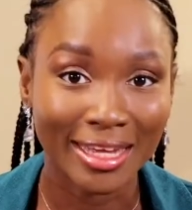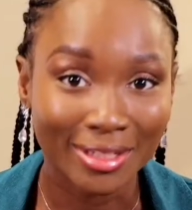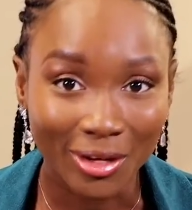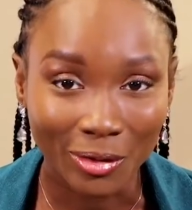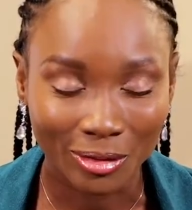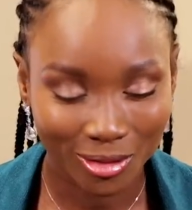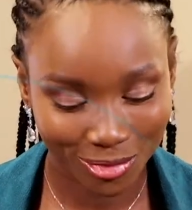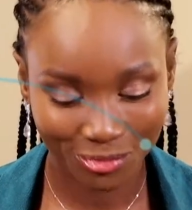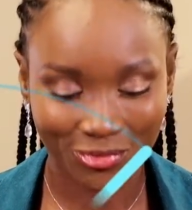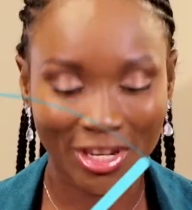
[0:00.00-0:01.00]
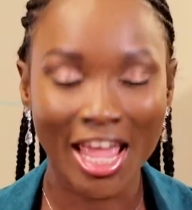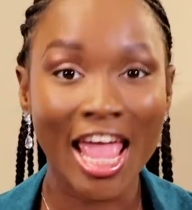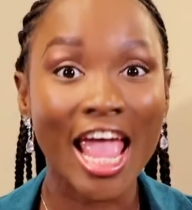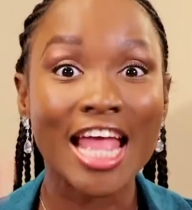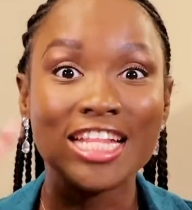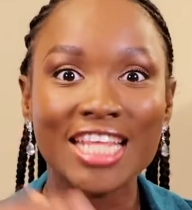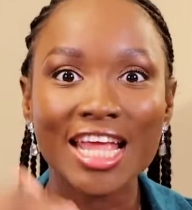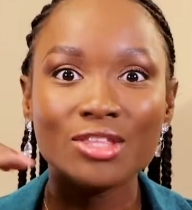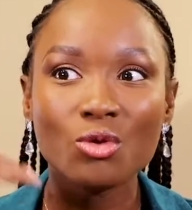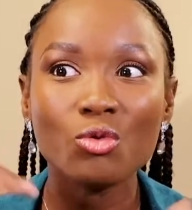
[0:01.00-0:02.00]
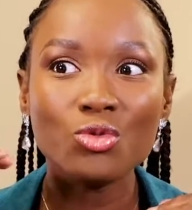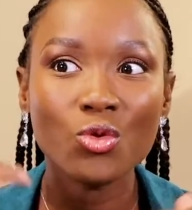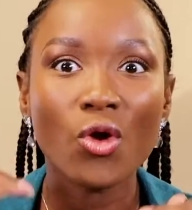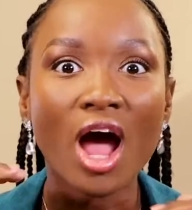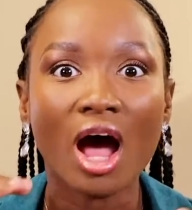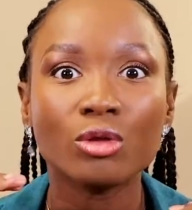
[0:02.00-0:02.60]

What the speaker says: 10 seconds, they don't know how